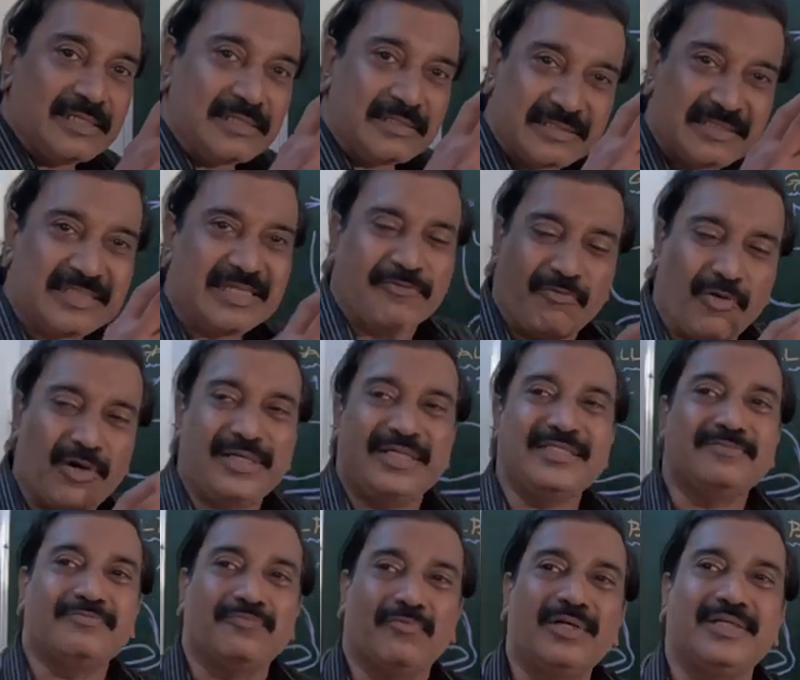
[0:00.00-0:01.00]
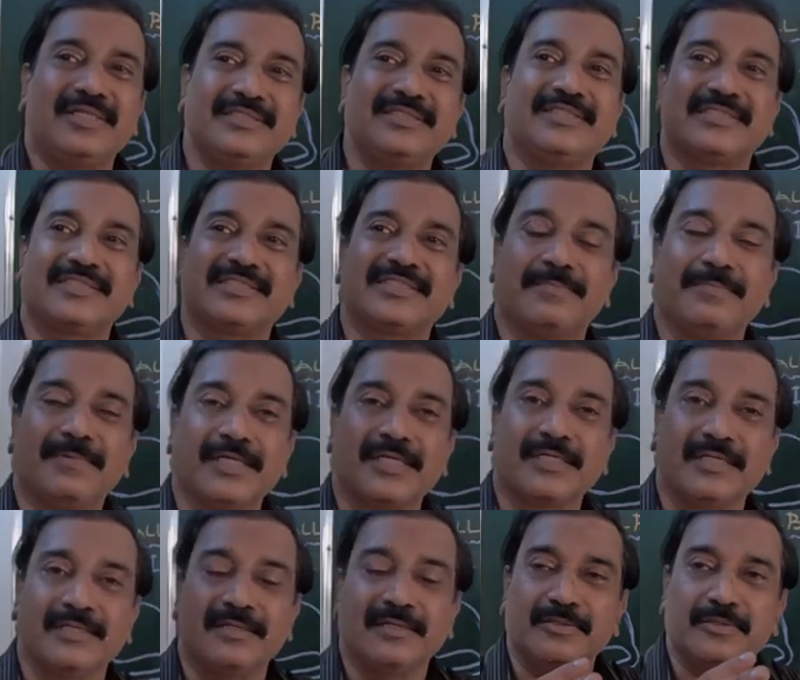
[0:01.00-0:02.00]
see, what does the stomach
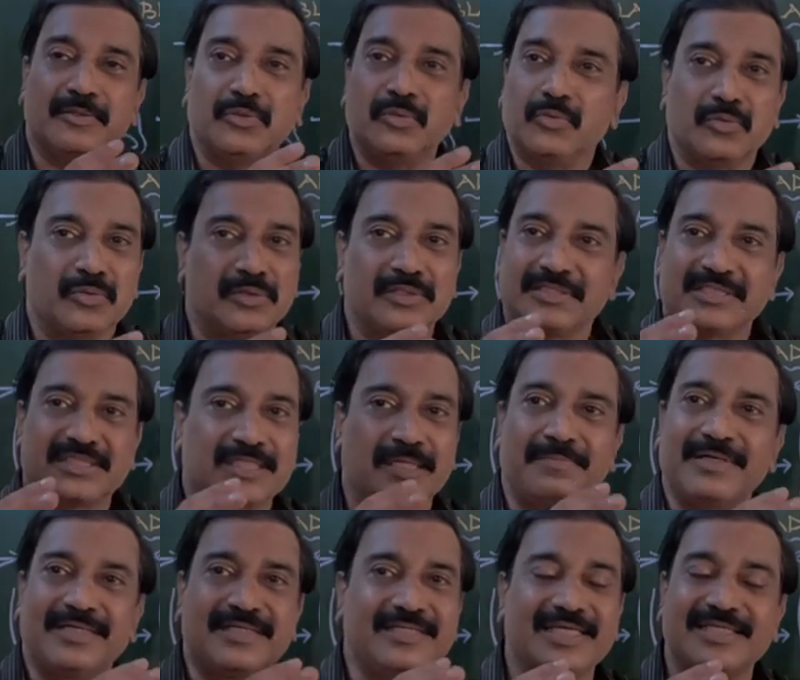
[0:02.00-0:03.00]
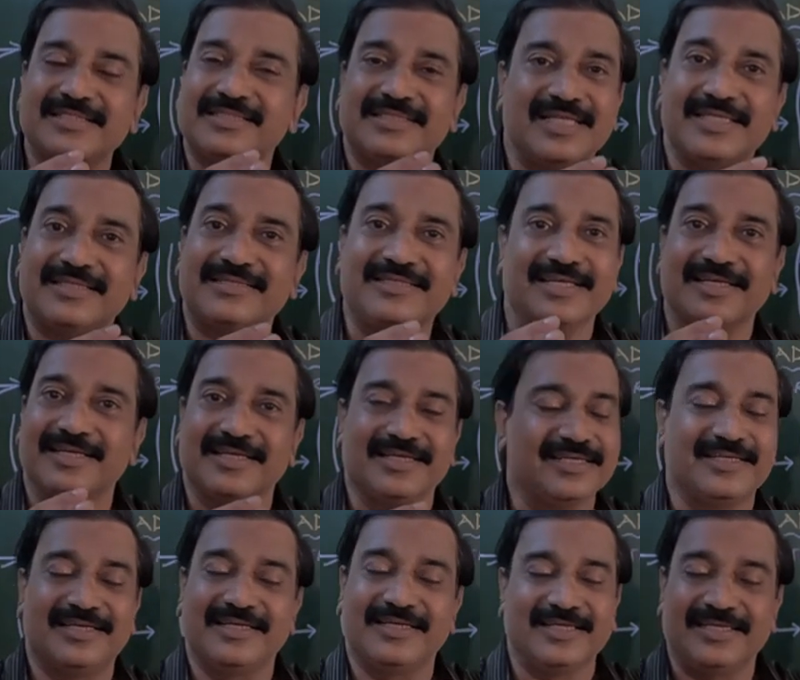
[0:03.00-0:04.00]
do? Stomach does nothing.
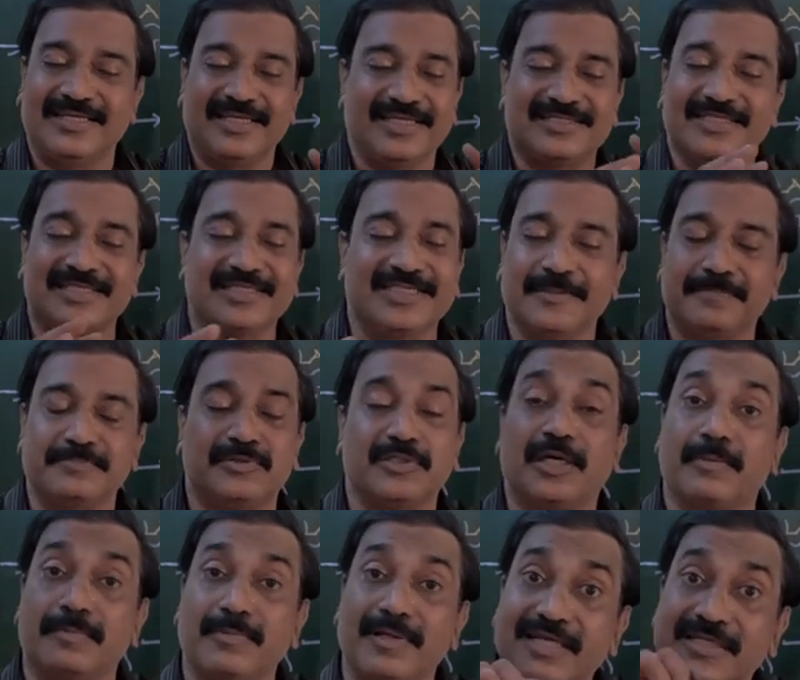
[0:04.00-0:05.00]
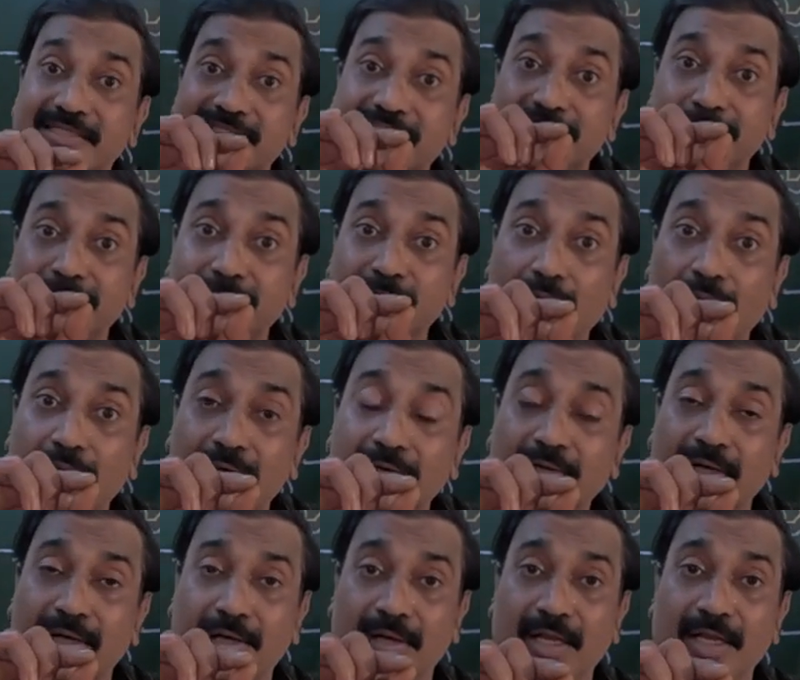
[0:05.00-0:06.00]
It doesn't absorb except
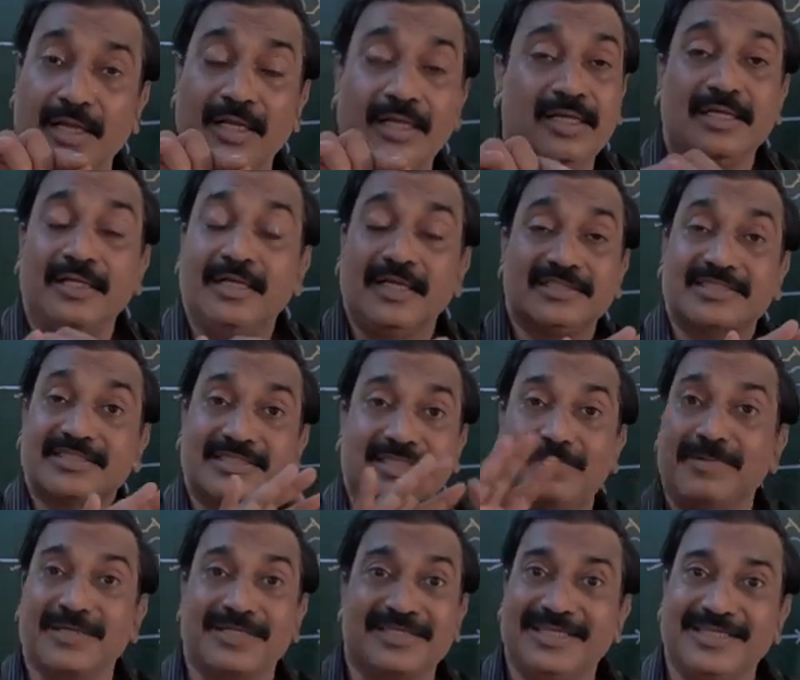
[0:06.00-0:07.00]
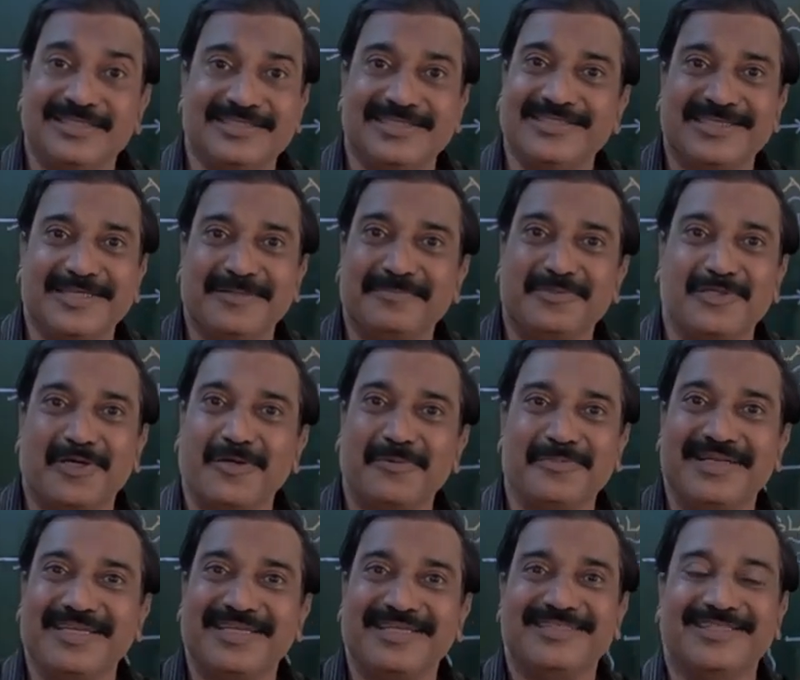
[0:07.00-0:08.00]
alcohol. Stomach doesn't absorb
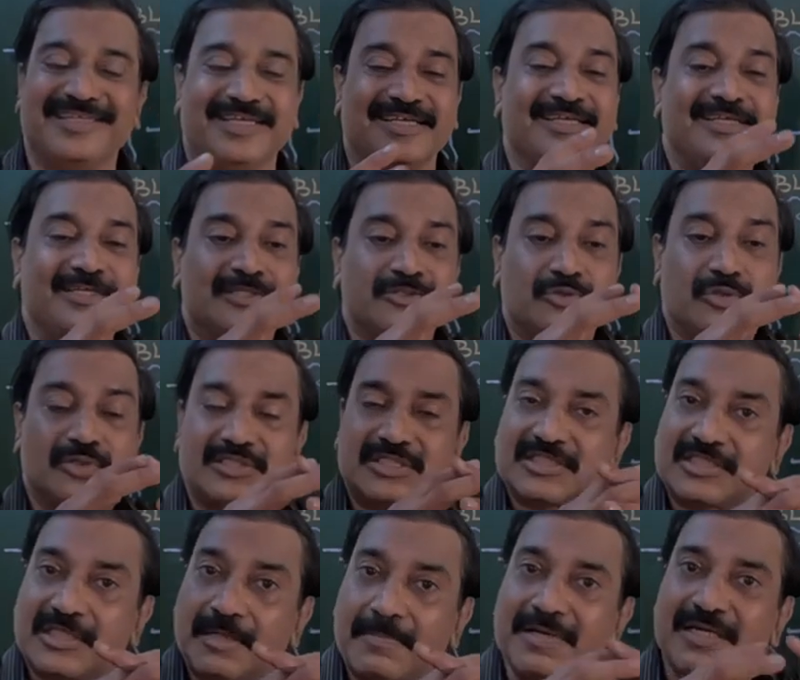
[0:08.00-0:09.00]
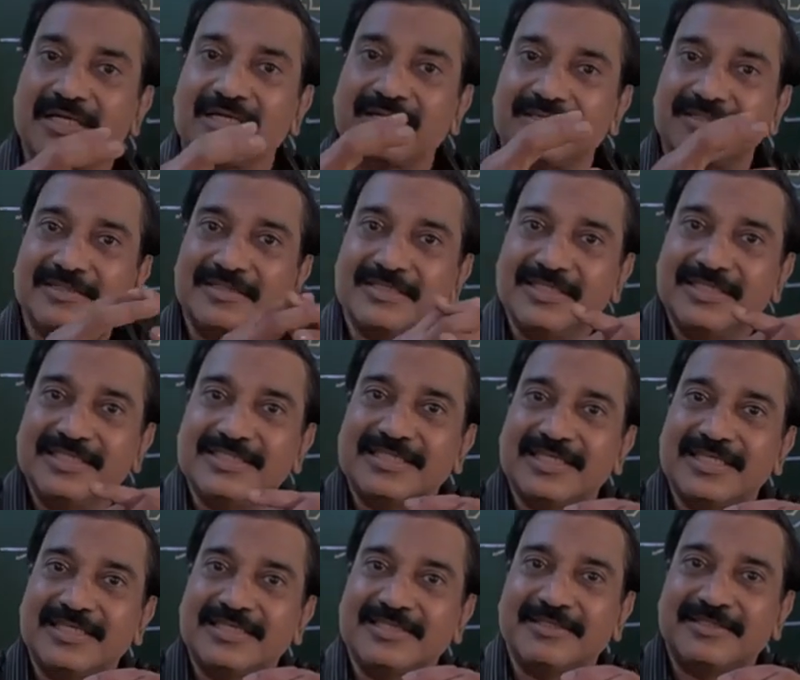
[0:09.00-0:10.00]
anything. So stomach is
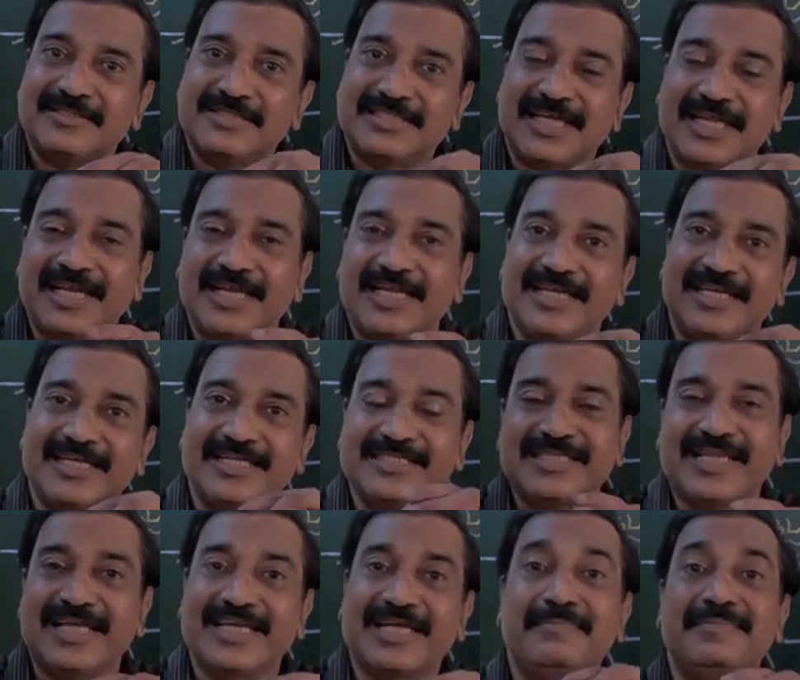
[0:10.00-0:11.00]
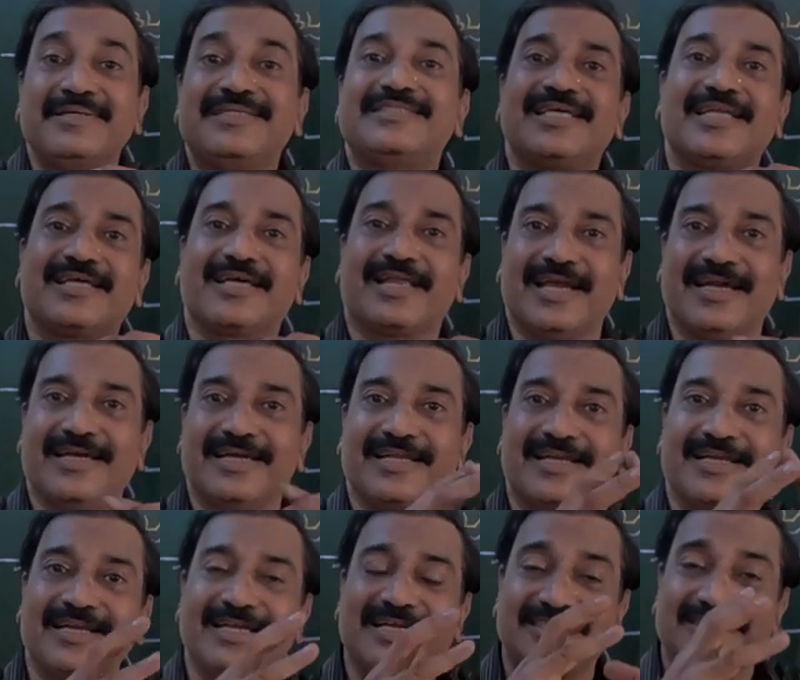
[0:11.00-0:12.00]
it is like a mixer
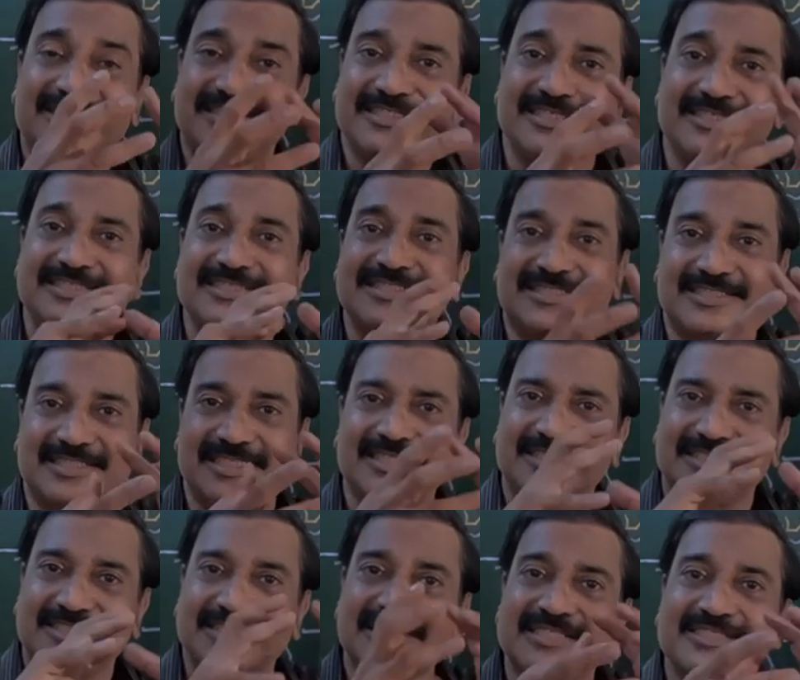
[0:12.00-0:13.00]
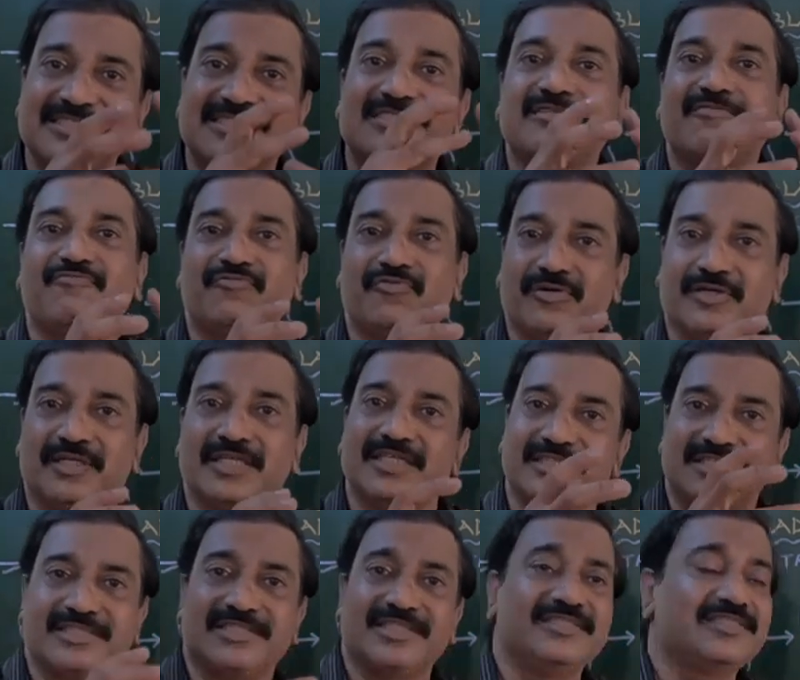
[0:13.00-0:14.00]
grinder. It churns the food.
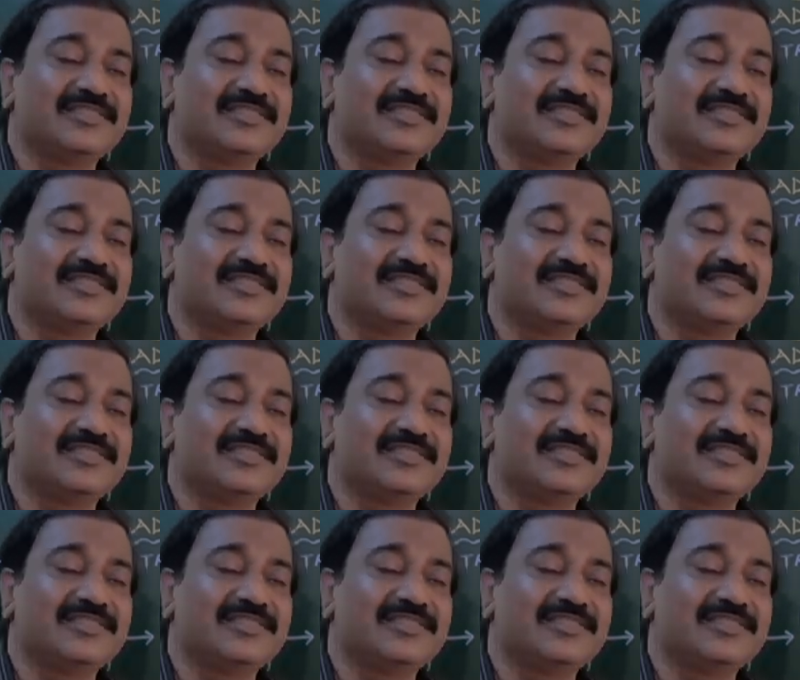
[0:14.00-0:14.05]
It's